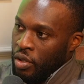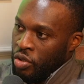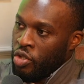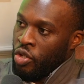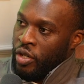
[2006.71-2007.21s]

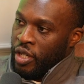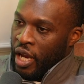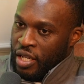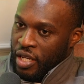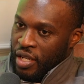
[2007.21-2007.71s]
So sorry,
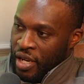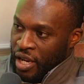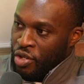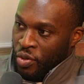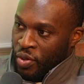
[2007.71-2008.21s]
and
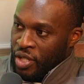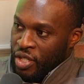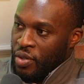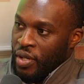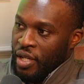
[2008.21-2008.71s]
you were
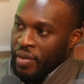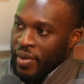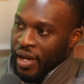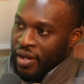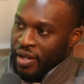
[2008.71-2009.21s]
continuing
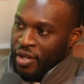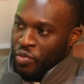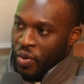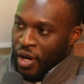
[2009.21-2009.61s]
about you were